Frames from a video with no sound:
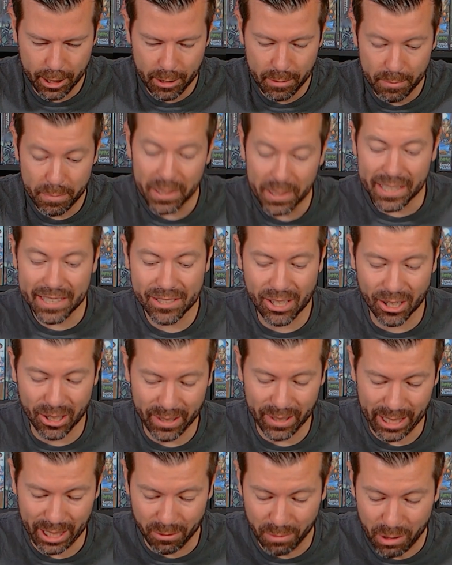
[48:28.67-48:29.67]
Please
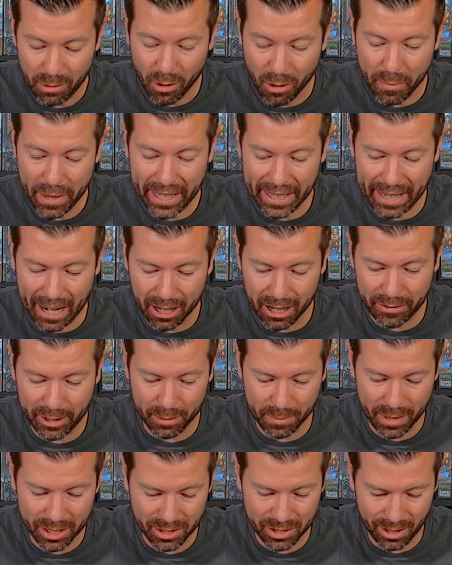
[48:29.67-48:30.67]
hurry. We won't make it out of here
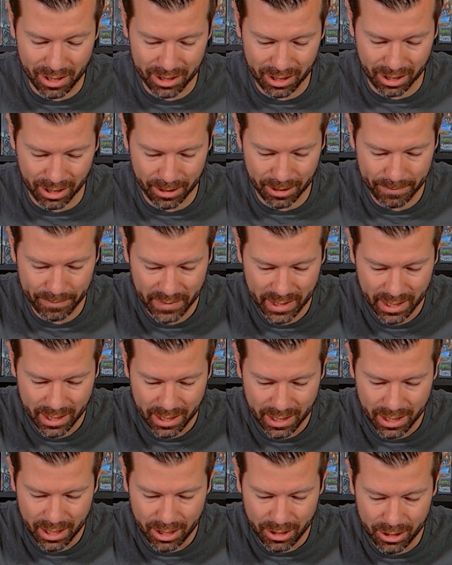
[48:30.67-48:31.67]
much longer.
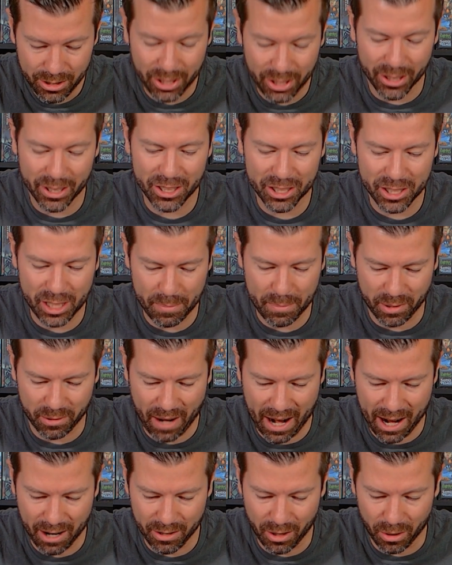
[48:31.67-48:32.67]
You turn your ship
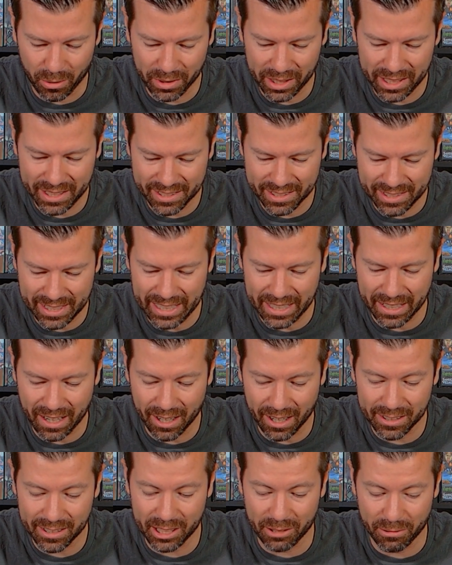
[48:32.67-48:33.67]
around only to see an
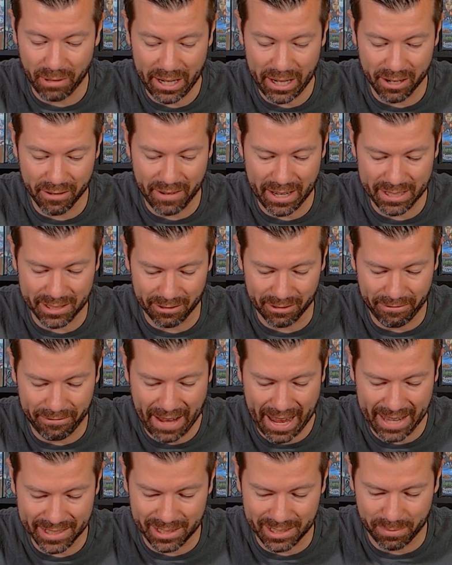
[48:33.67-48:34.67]
ugly raider vessel
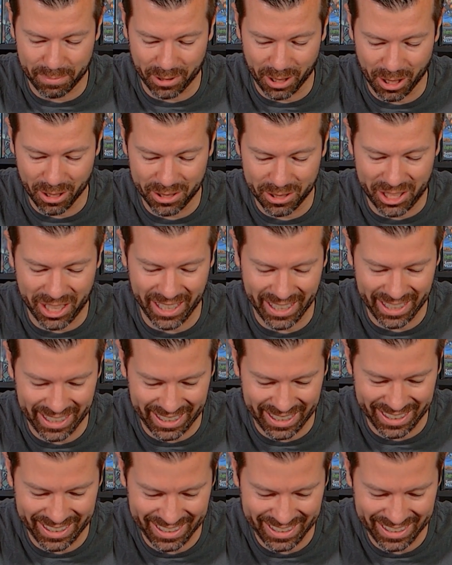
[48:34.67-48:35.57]
fast approaching.